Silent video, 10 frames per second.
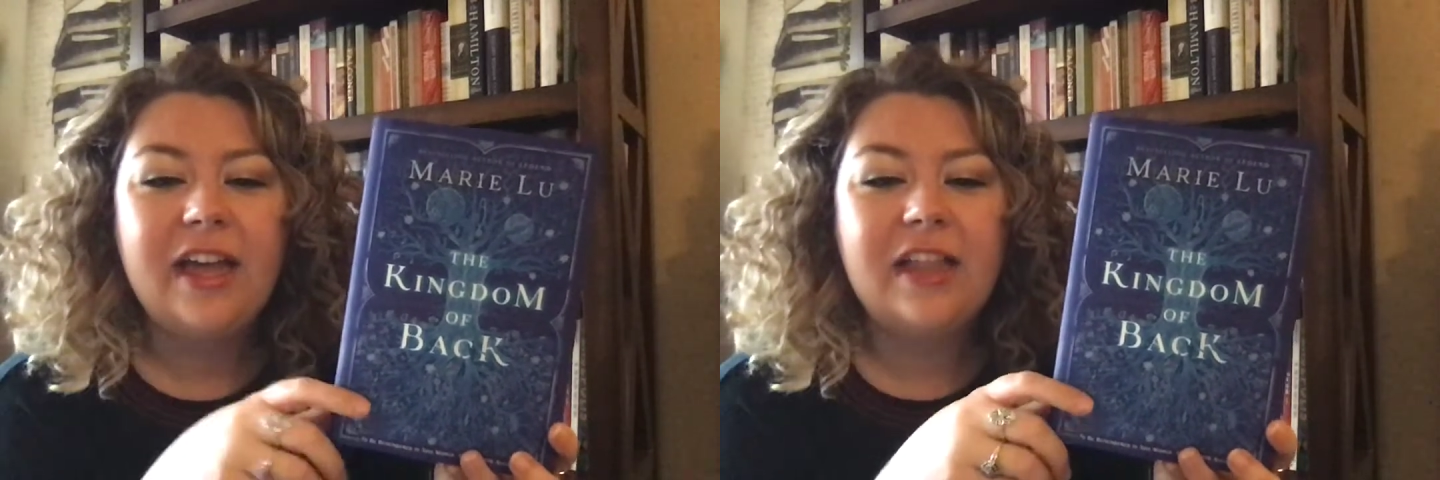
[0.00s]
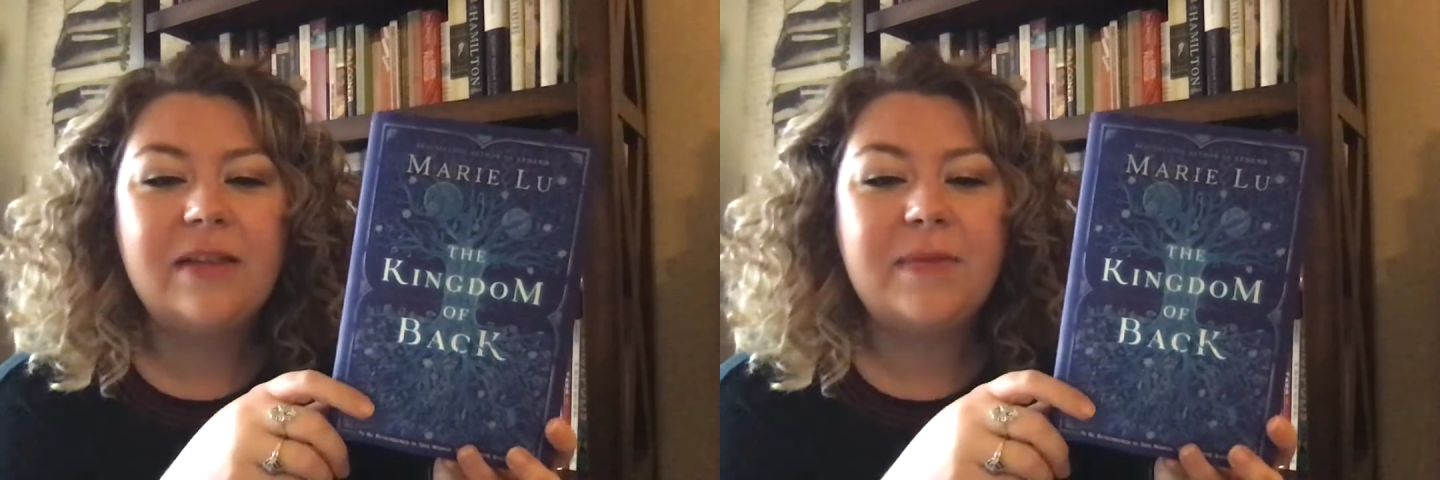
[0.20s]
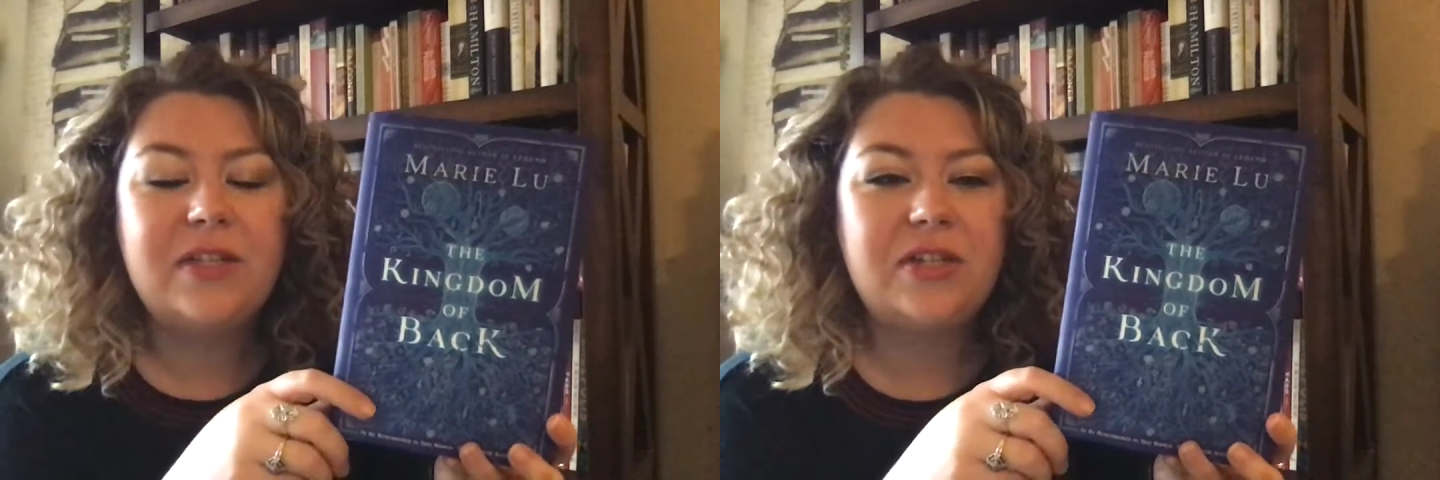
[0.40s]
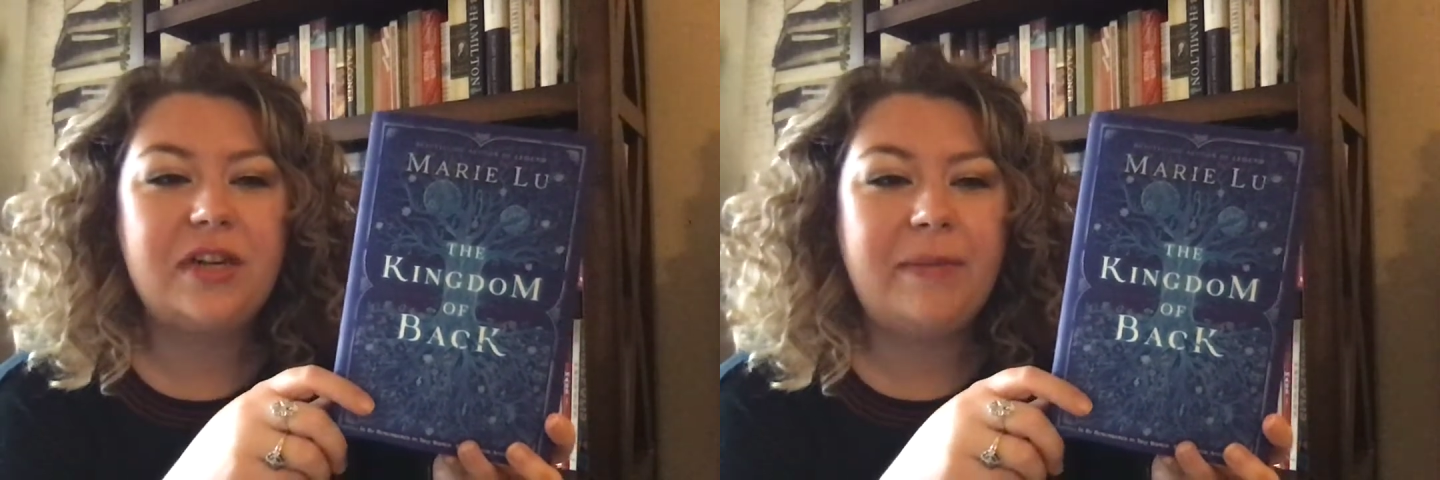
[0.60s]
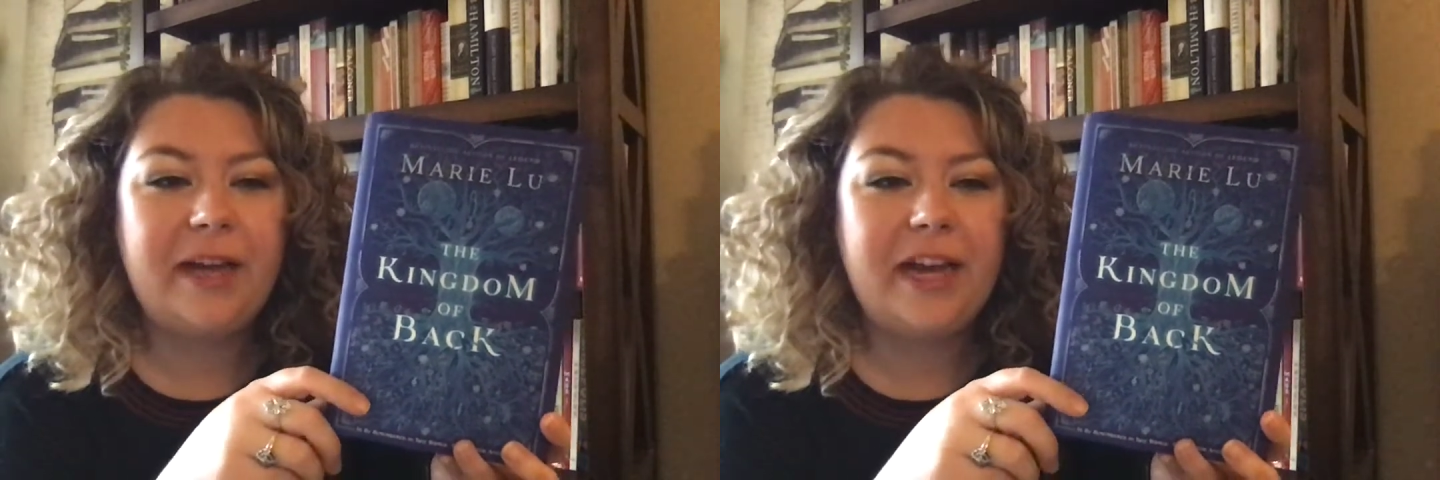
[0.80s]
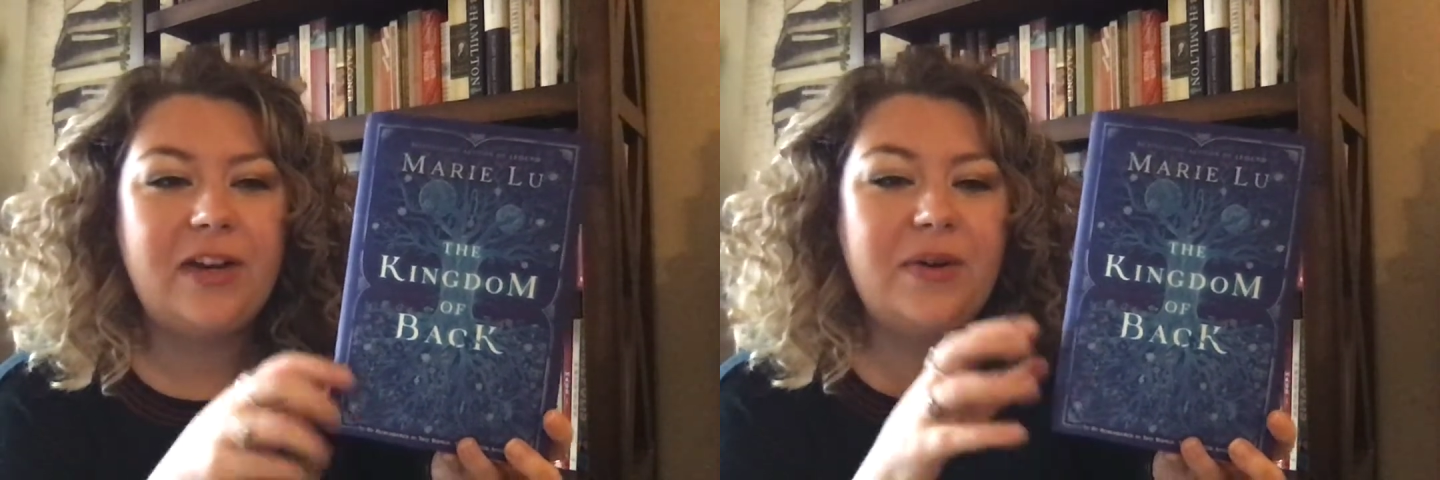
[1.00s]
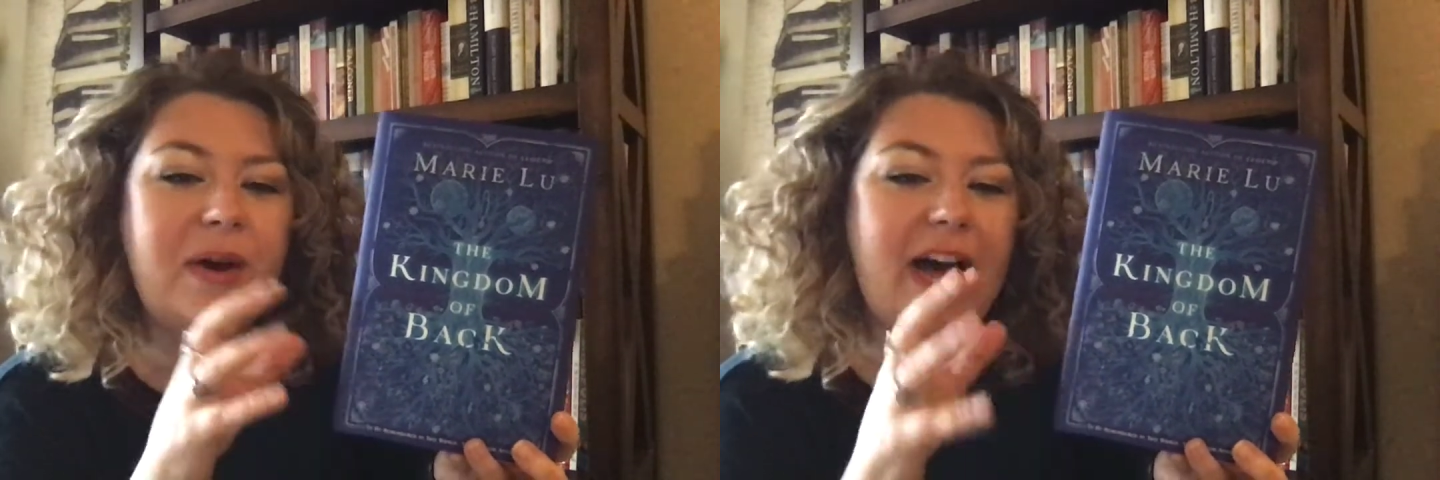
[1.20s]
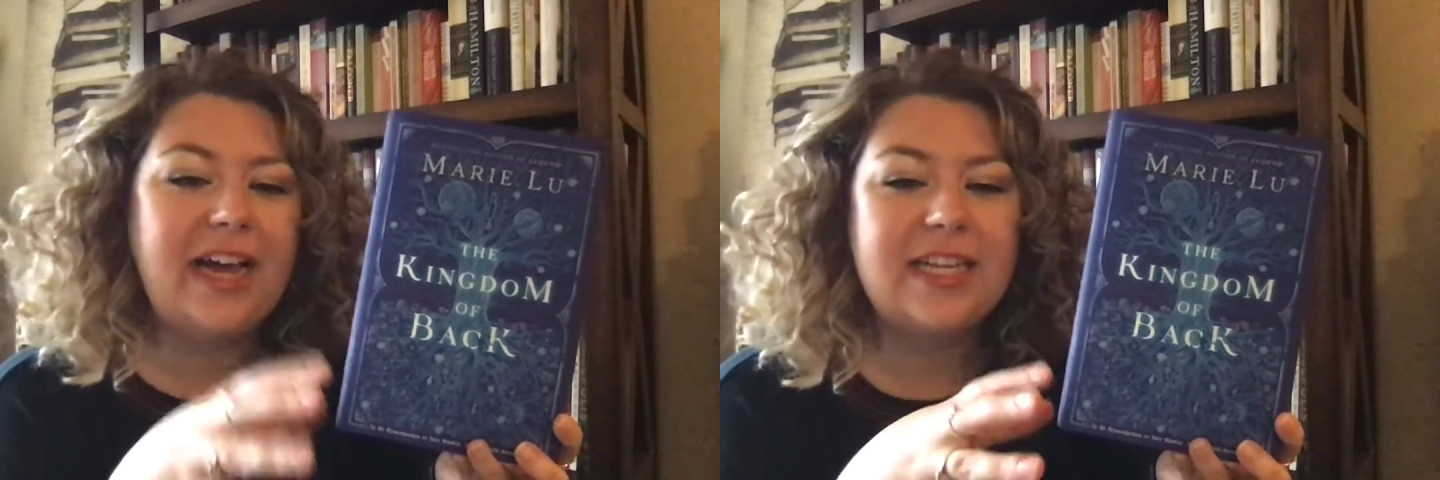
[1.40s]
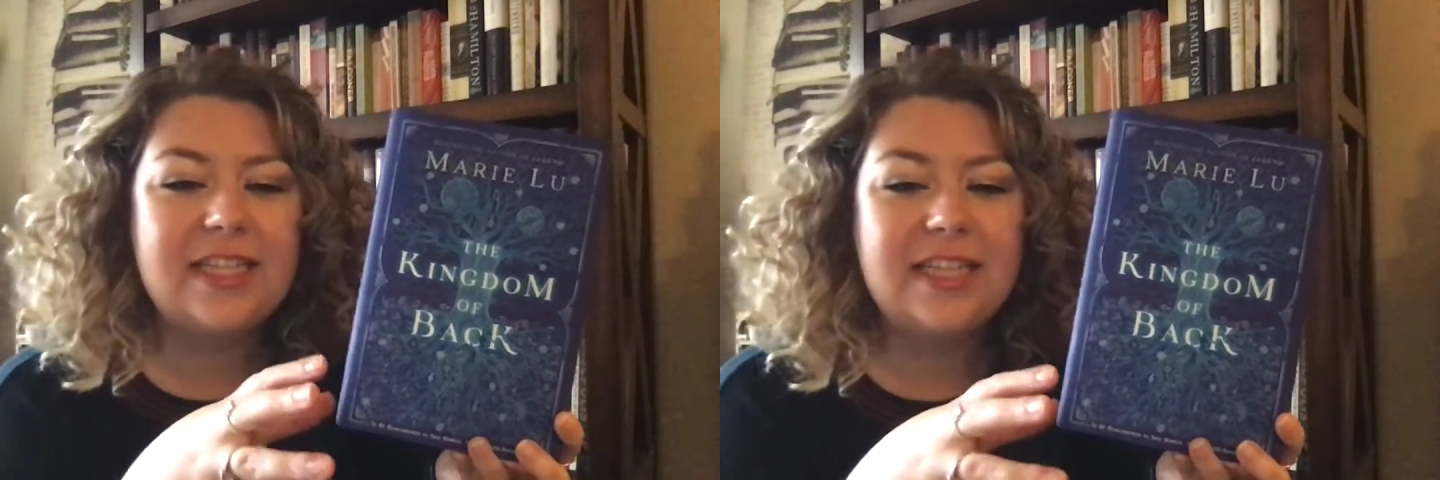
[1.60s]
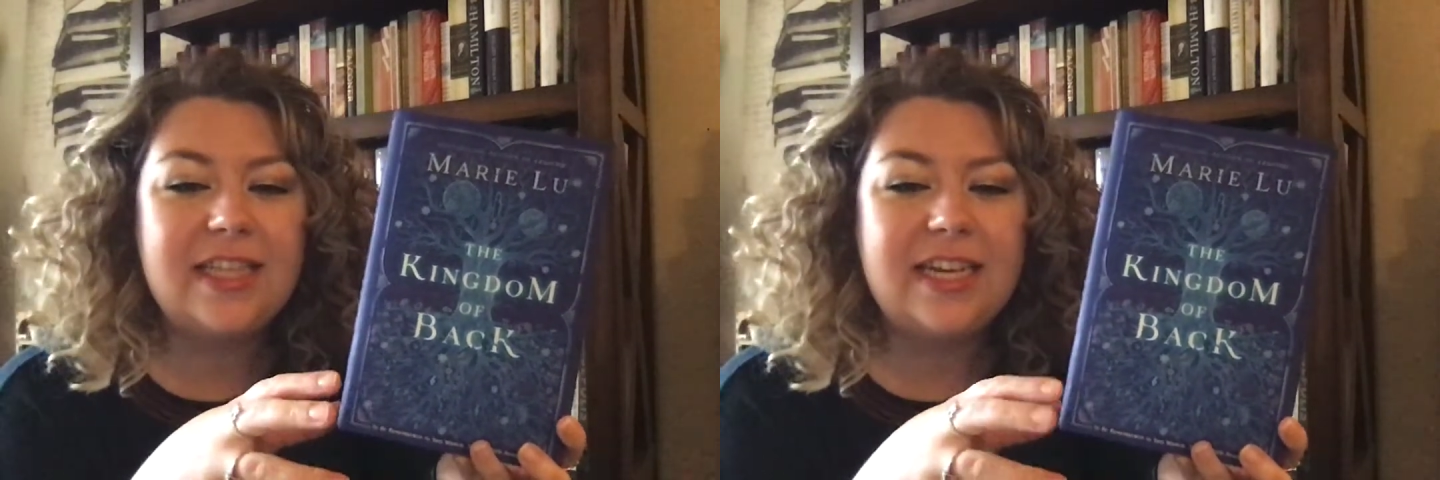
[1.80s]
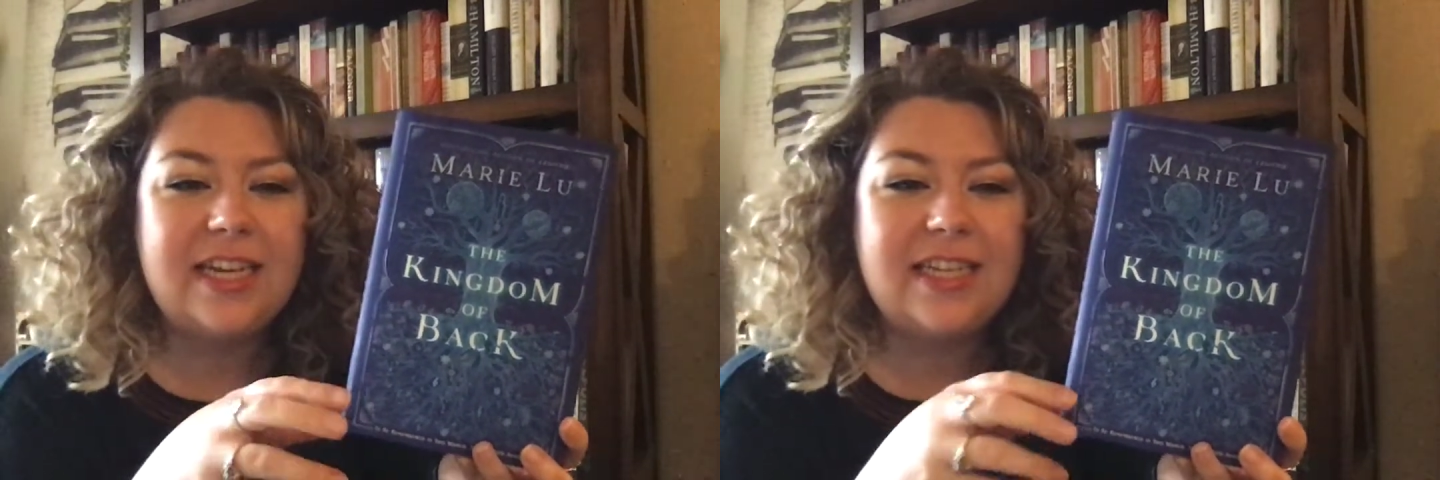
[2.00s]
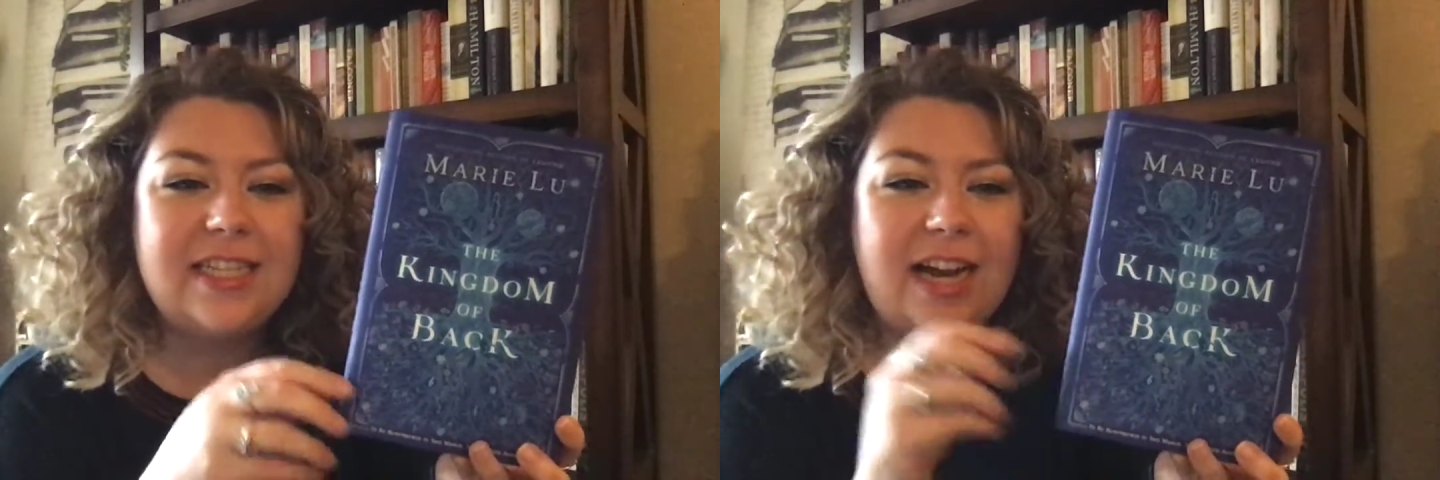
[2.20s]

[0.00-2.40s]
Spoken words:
the mystery behind who Hyacinth is